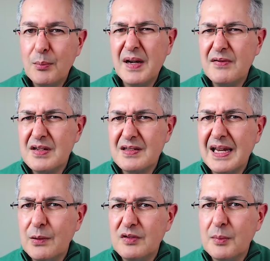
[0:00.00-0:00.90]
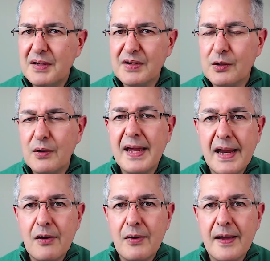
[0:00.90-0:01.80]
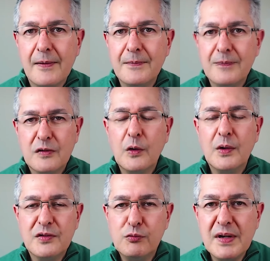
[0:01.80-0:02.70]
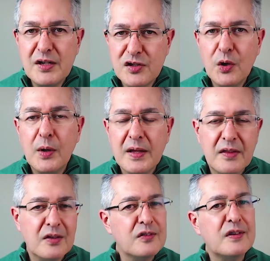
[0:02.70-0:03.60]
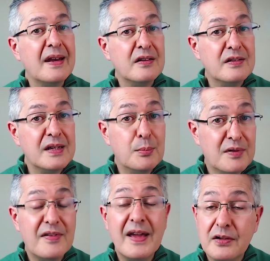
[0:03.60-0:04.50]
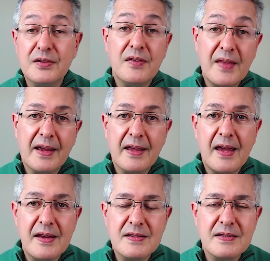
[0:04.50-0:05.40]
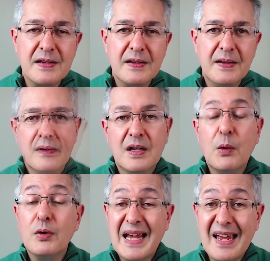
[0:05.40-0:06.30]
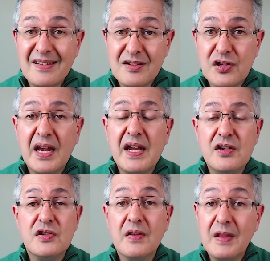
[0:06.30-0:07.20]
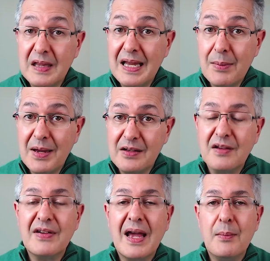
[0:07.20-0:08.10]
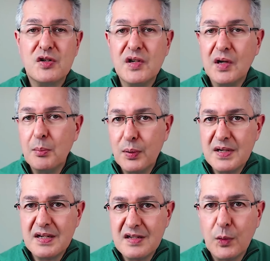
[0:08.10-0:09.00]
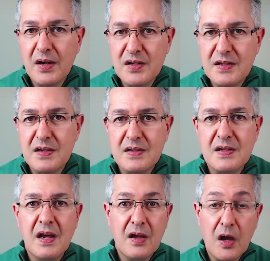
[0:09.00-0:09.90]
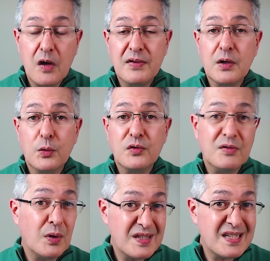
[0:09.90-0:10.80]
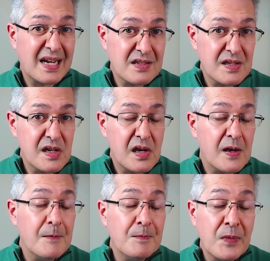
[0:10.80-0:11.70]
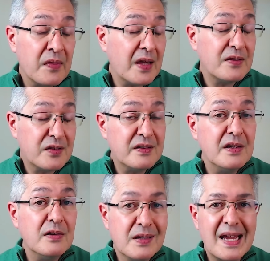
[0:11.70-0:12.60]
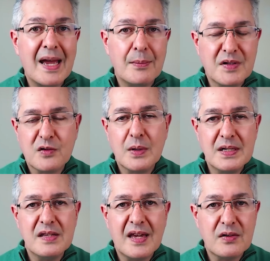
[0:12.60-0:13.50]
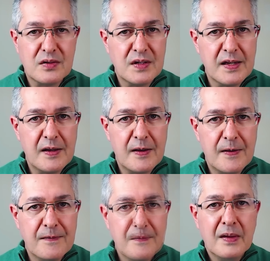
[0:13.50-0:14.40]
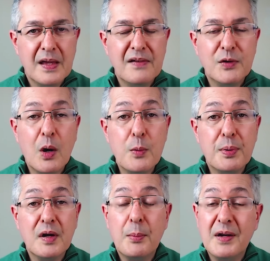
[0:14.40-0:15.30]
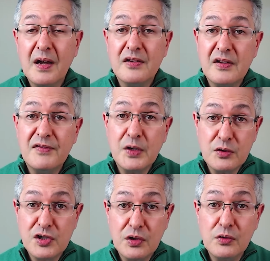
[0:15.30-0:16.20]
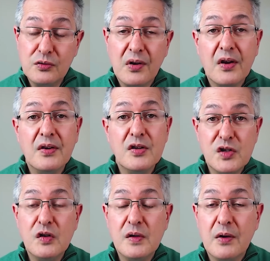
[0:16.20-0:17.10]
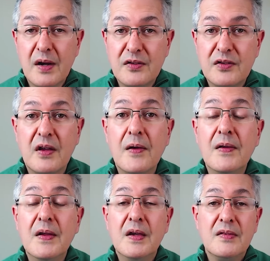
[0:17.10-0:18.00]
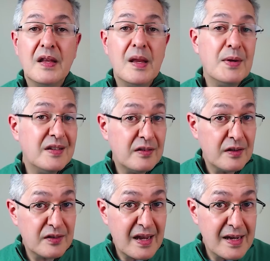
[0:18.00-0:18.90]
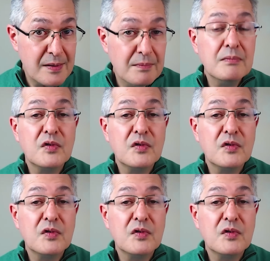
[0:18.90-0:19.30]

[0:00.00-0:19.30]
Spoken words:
Previously, it was a bit of a grey area. So it's reassuring that sanity prevailed in that case. Now, what hasn't changed are the limits of how much you can put into ISAs over the course of one tax year. That's still capped at $20,000 a year. If you open up an ISA for your children, a junior ISA, the limit is the same.